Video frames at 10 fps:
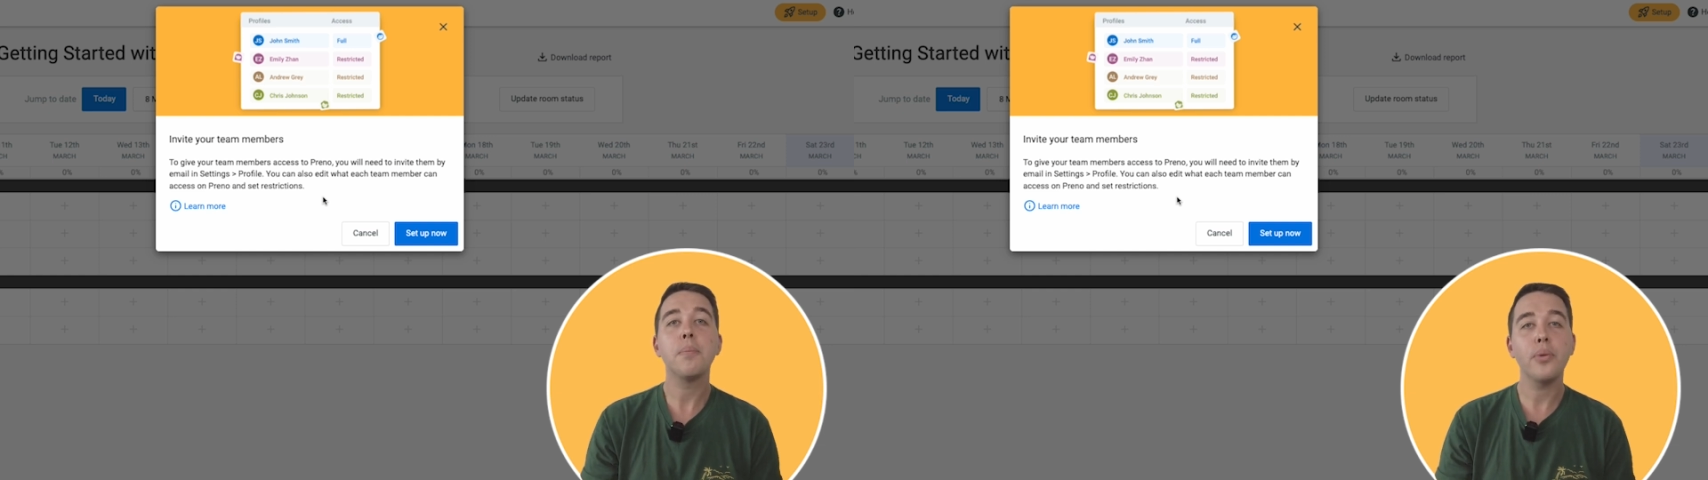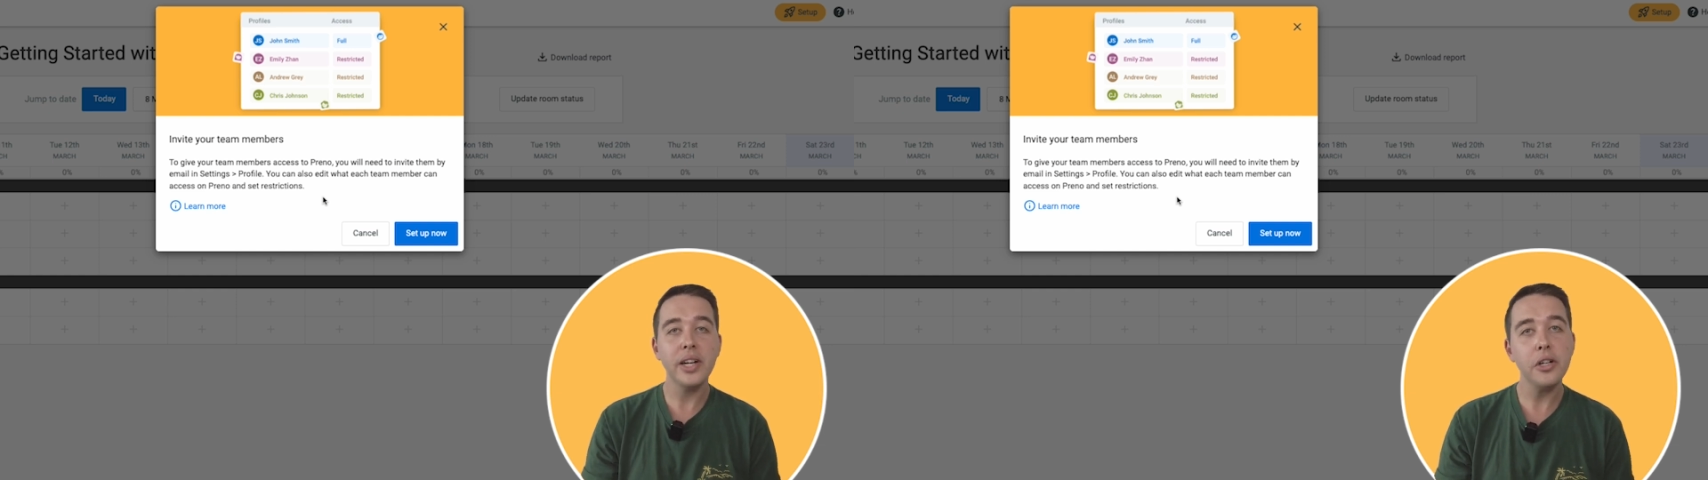
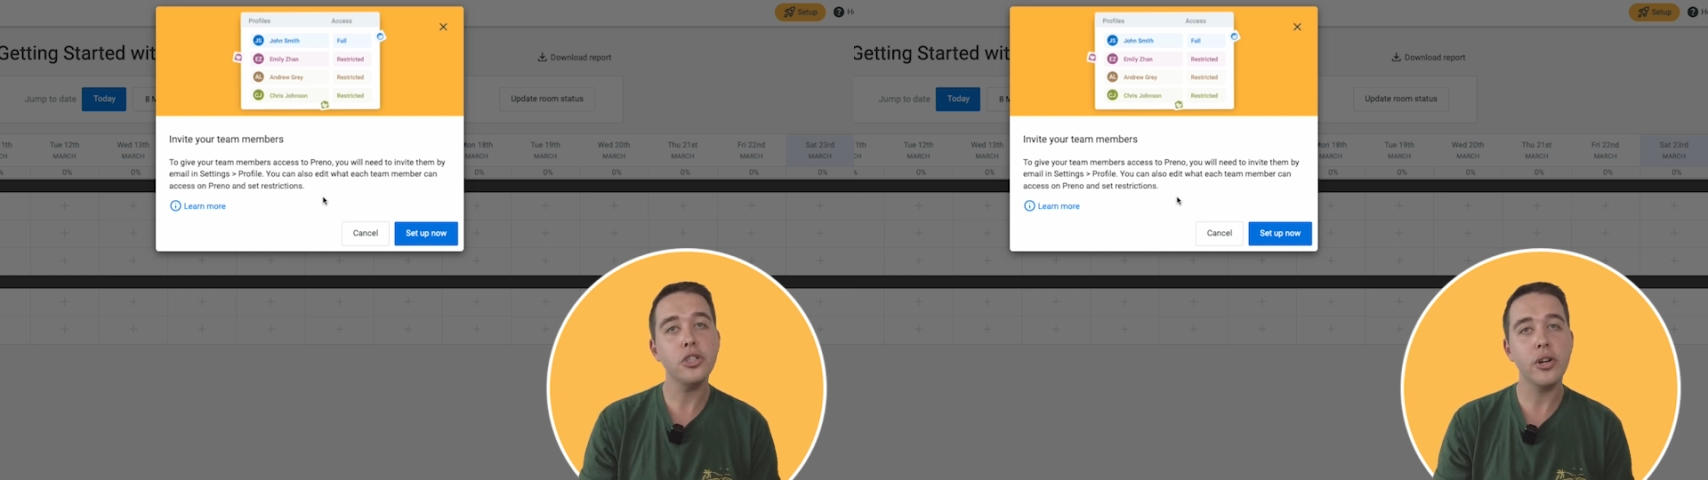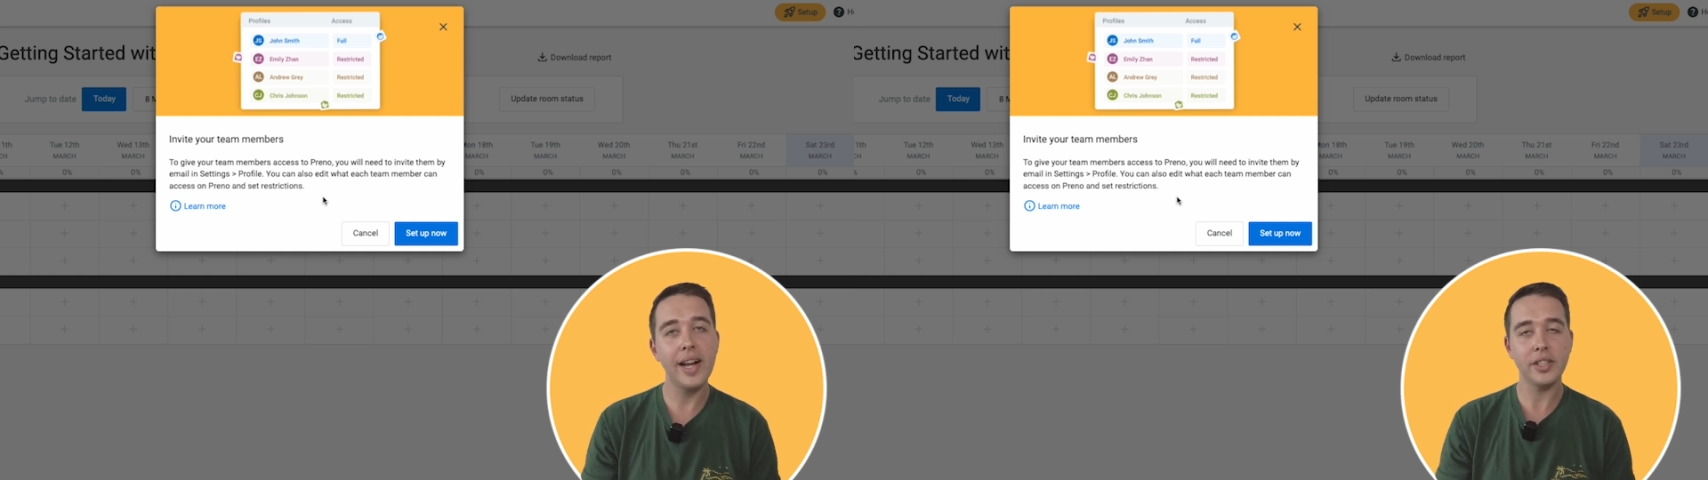Preno
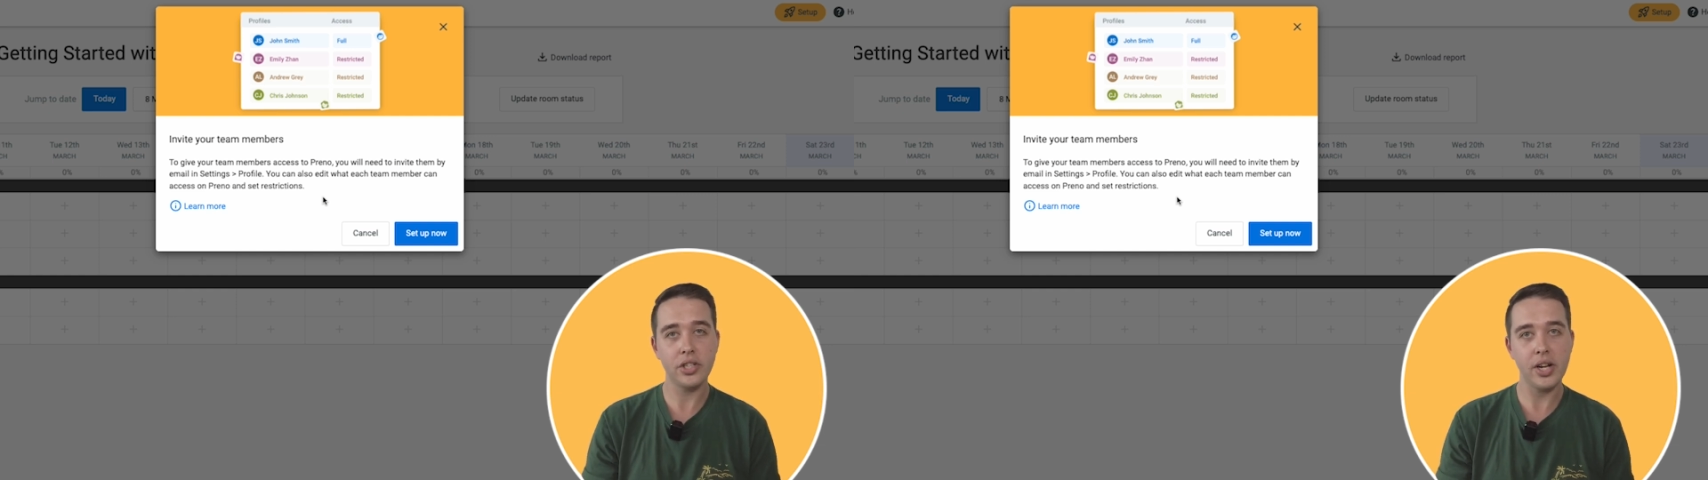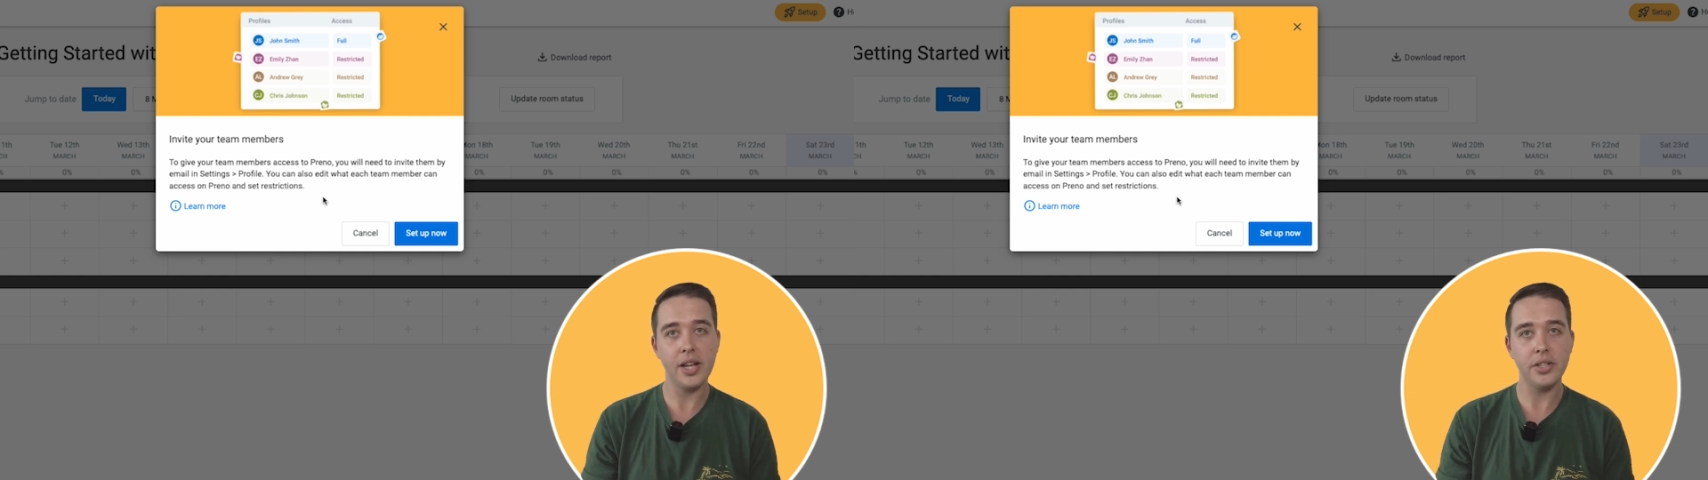tracks
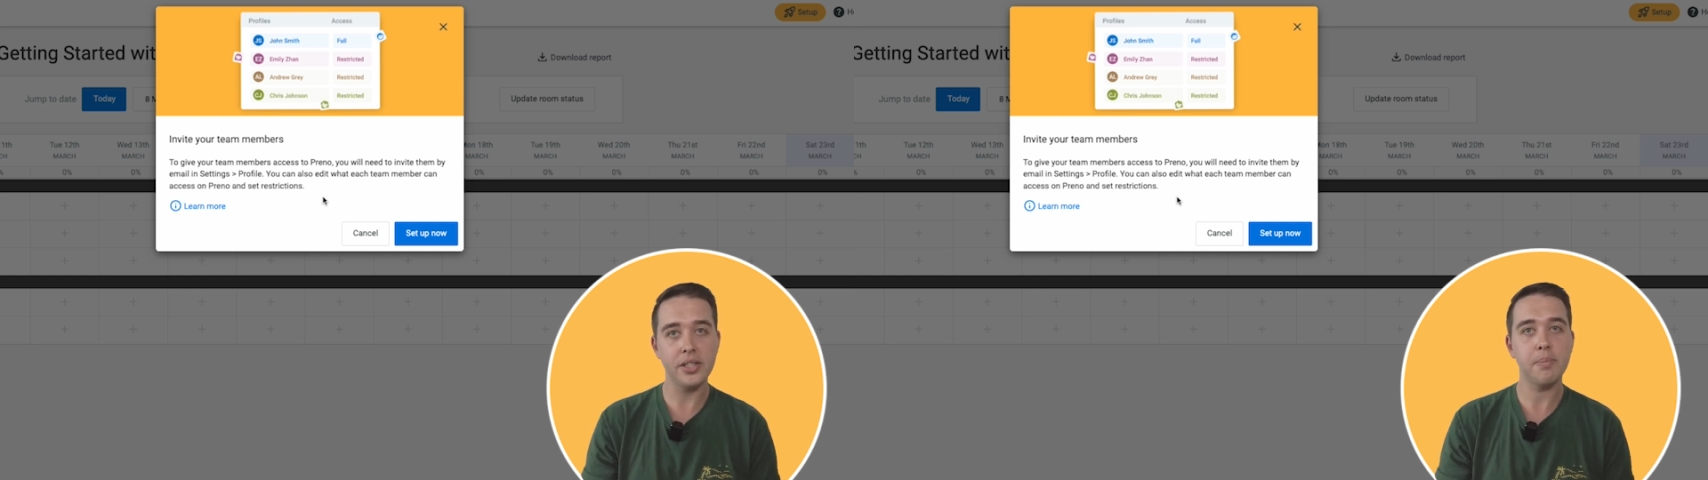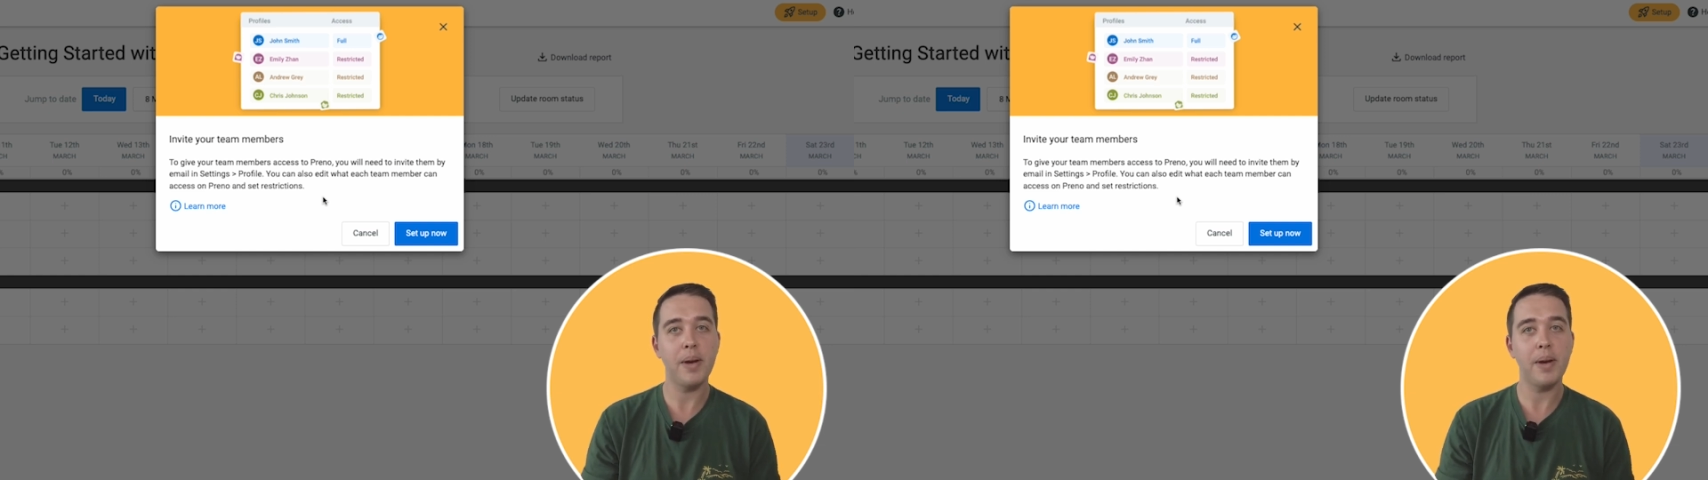changes